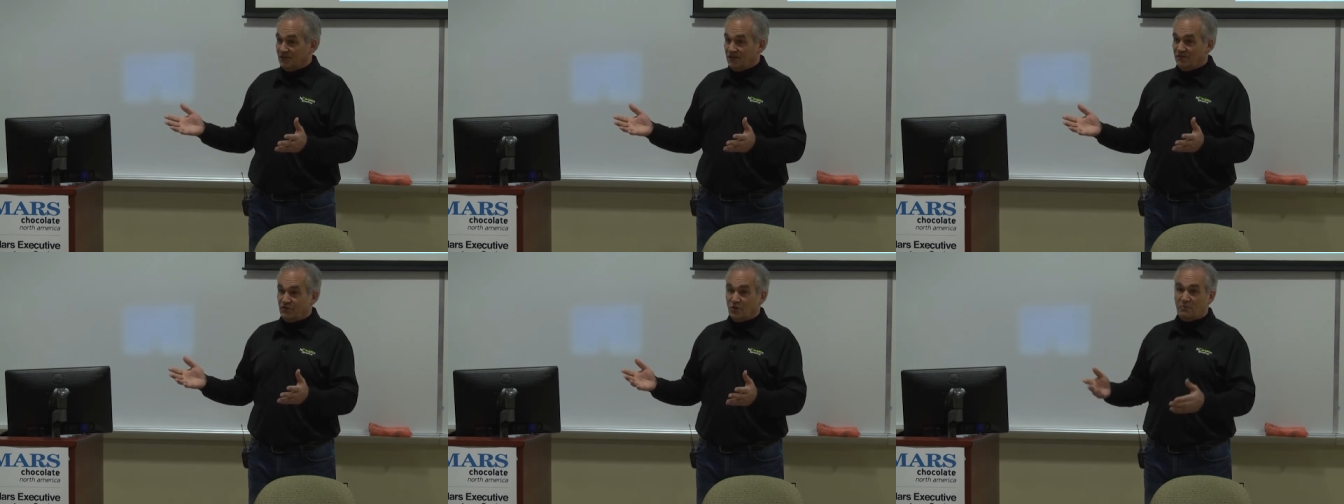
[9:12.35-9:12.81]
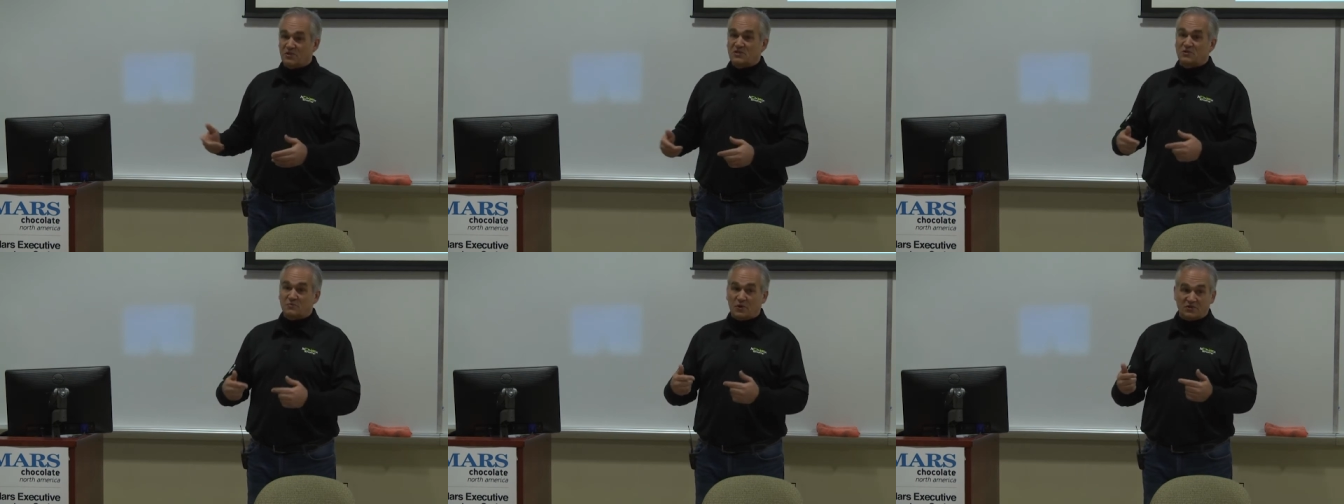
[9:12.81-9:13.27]
And if you're a
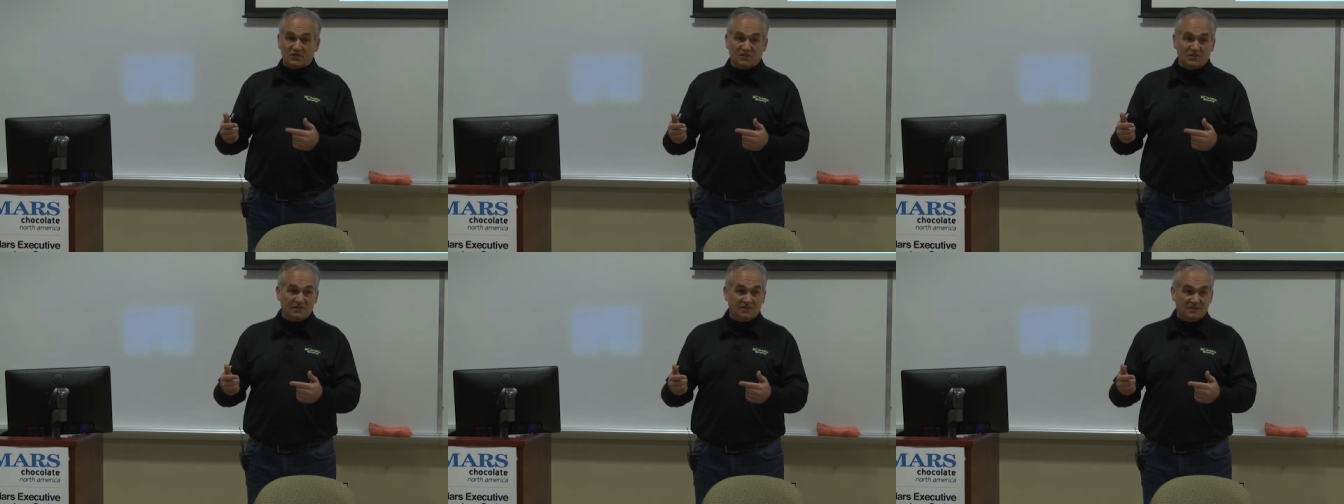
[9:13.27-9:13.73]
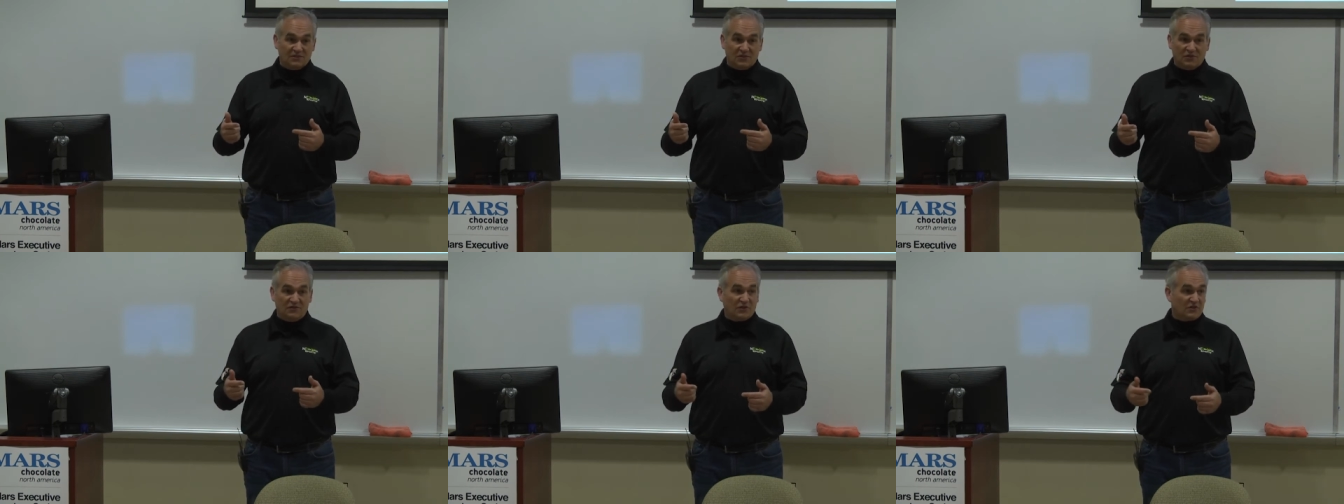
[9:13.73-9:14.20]
business person
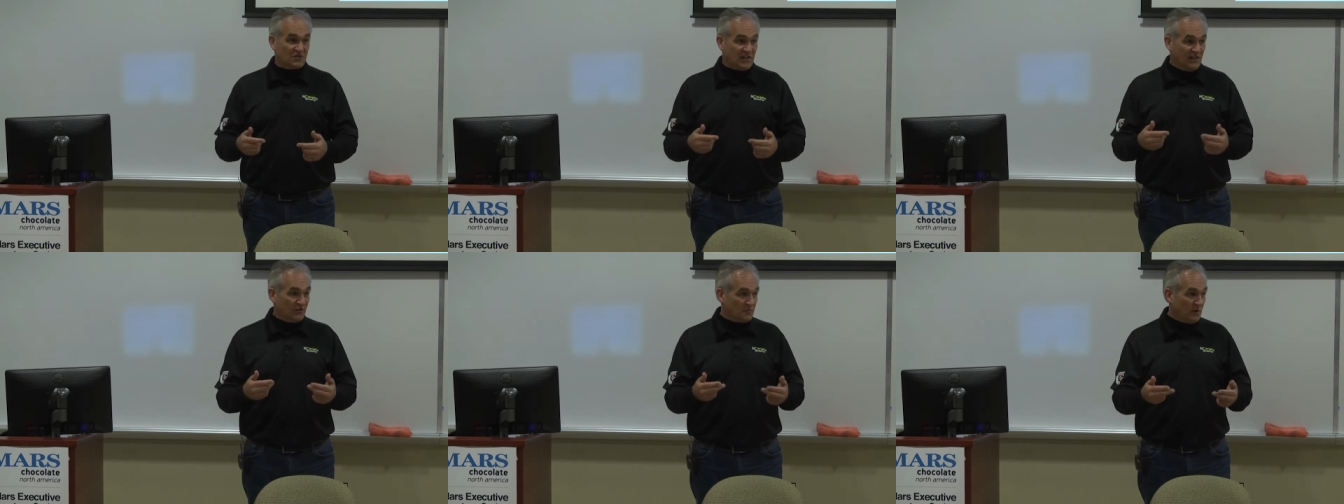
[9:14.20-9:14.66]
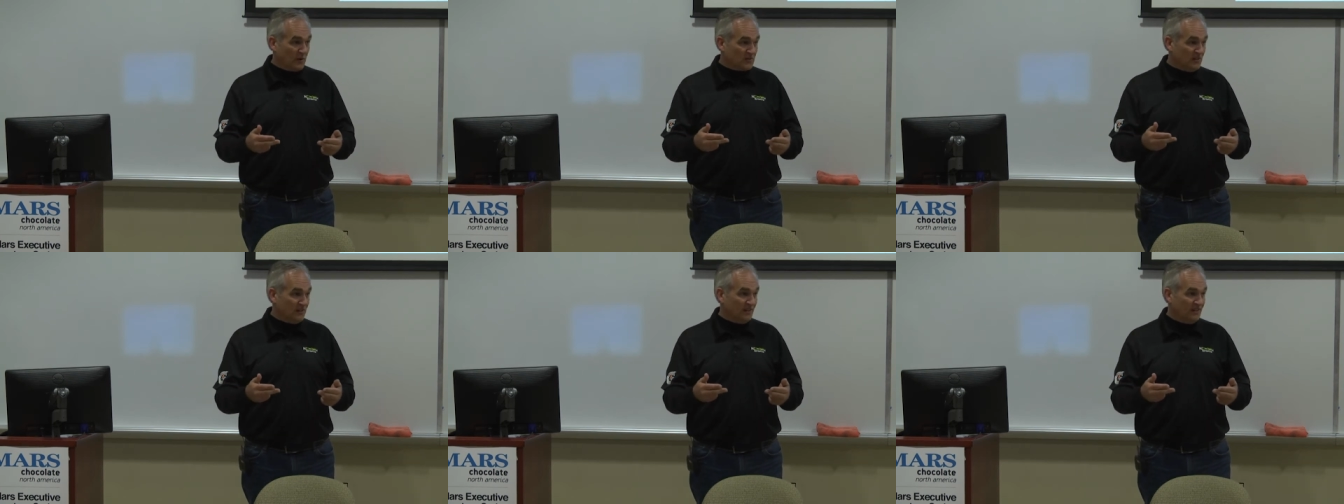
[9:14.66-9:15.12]
or if you're a
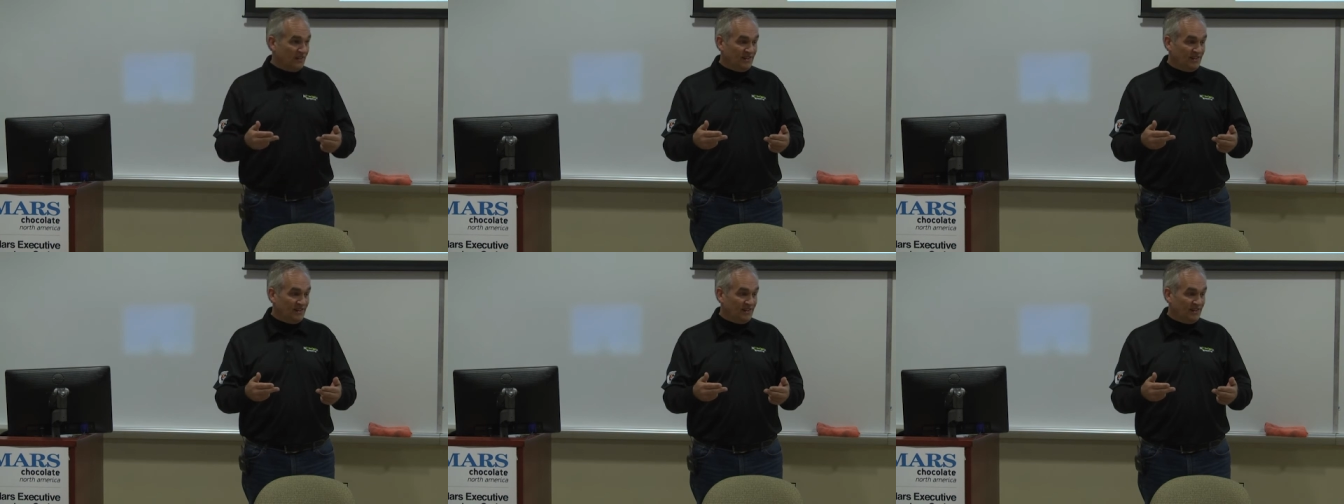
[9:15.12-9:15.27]
salesperson,